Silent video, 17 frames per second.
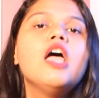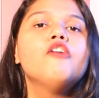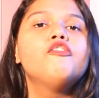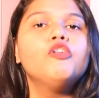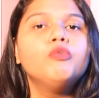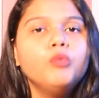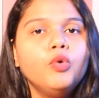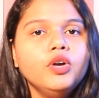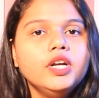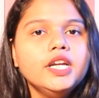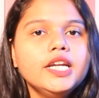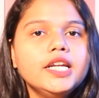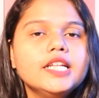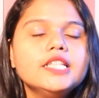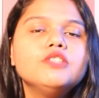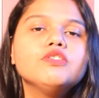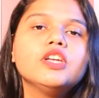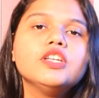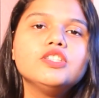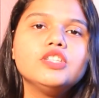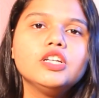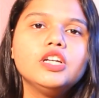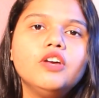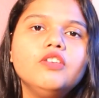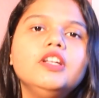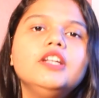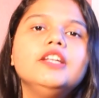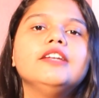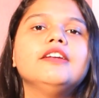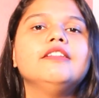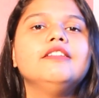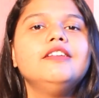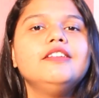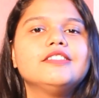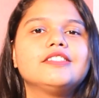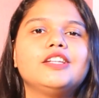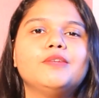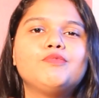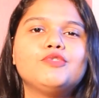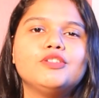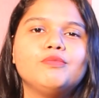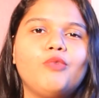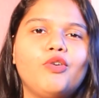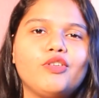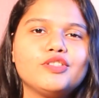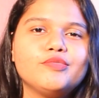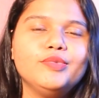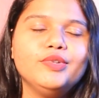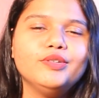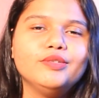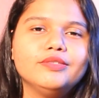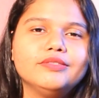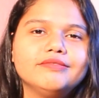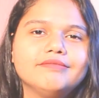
For more details you can check out the link in the description box below.